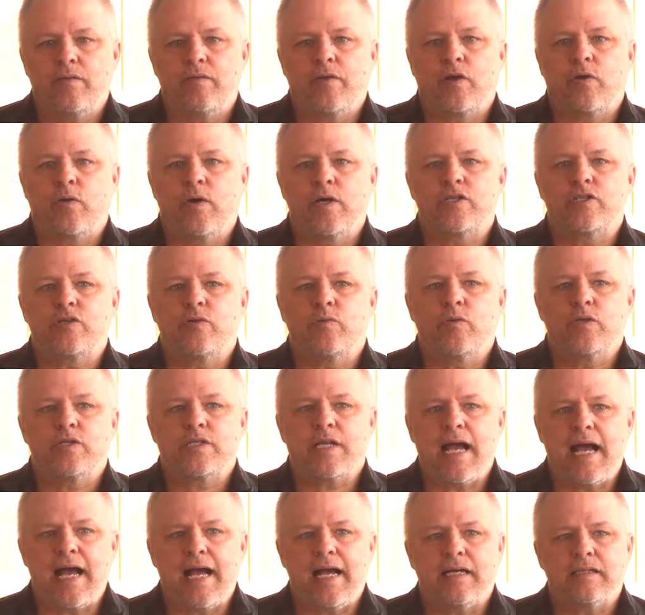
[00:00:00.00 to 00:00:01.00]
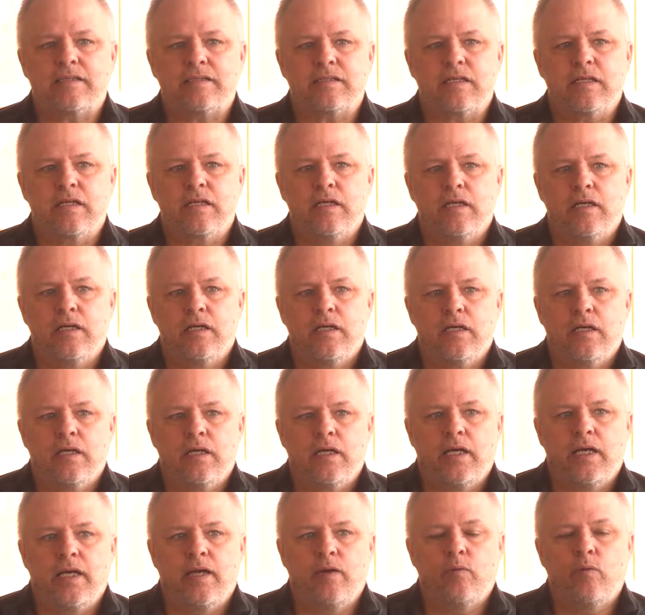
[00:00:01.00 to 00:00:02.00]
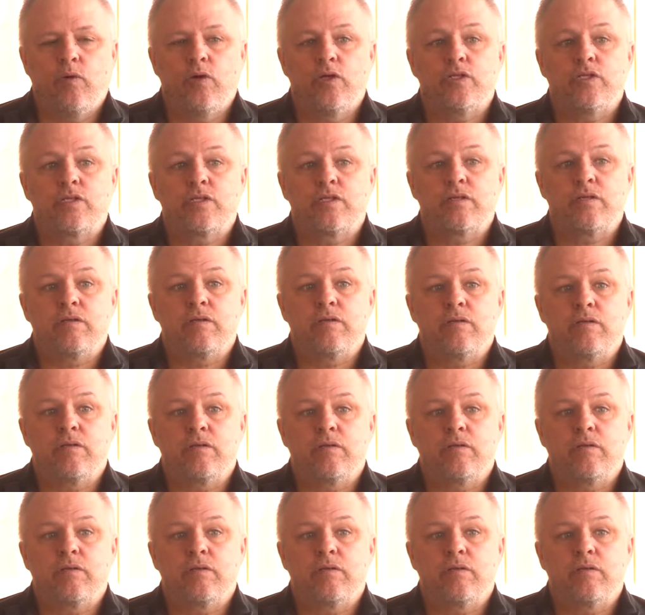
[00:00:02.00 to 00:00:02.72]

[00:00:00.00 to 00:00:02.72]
the question was asked, it was